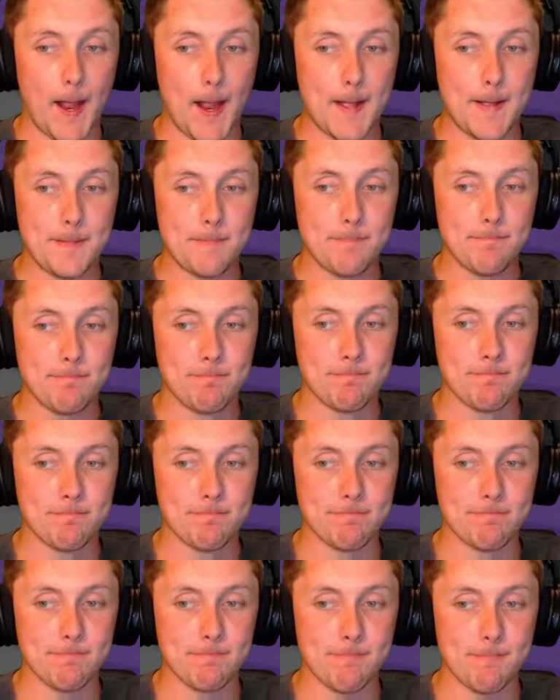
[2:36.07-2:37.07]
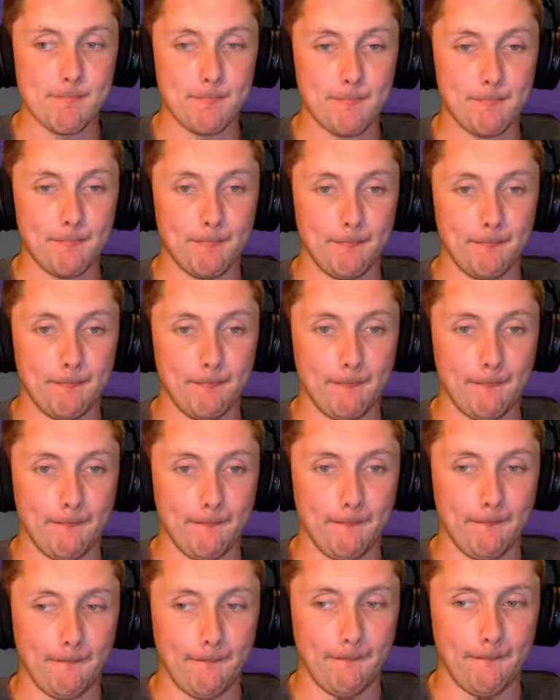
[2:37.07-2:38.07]

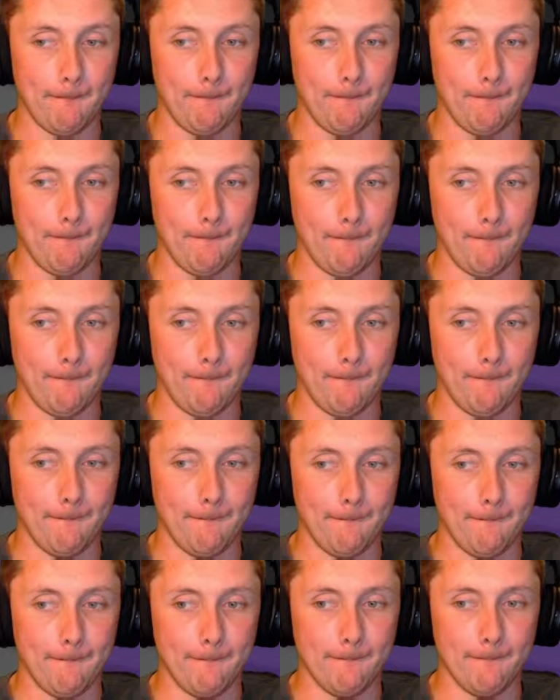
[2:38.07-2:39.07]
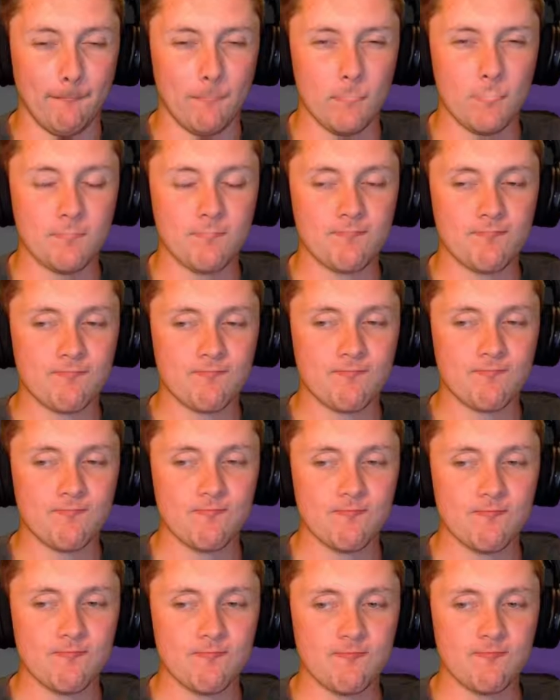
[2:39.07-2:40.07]

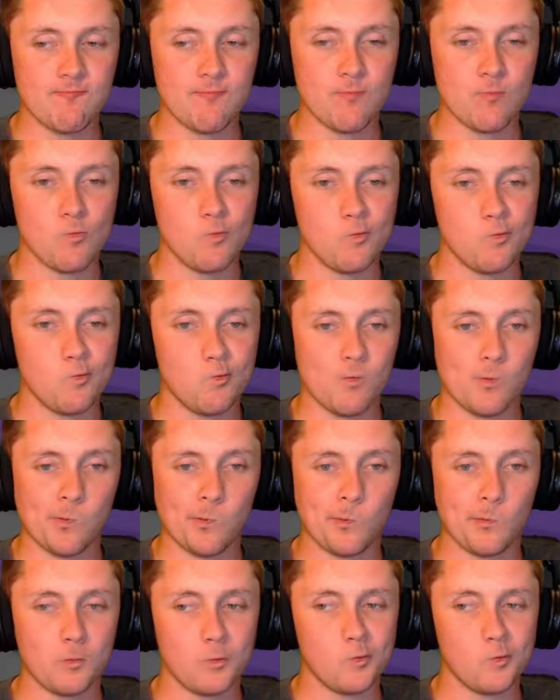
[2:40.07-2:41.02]
(silence)